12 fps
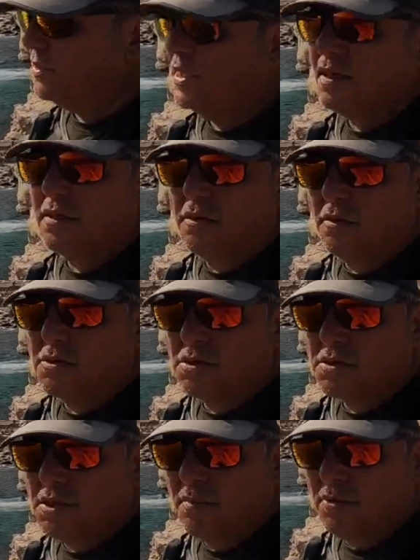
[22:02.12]
thank those
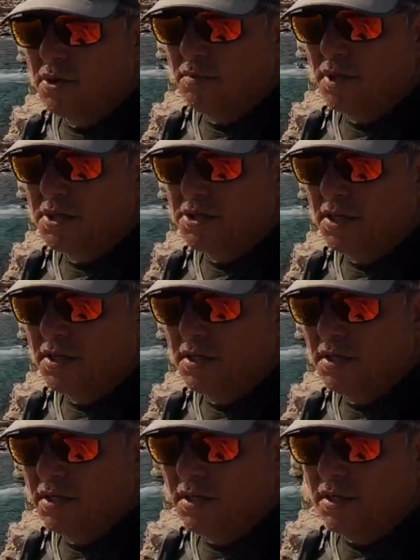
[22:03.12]
who support my channel,
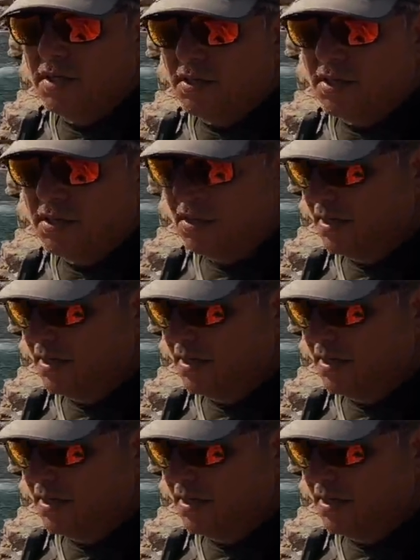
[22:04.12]
that